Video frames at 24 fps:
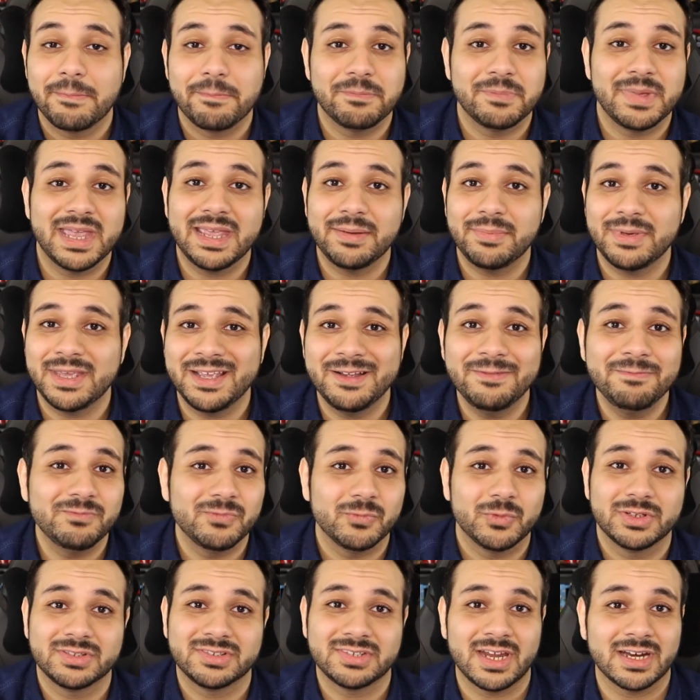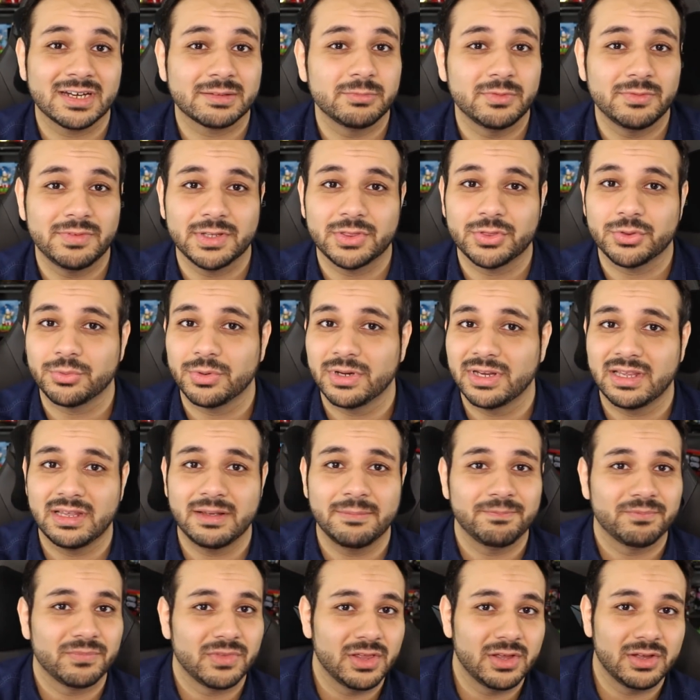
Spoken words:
Maybe with Sonic Movie 3,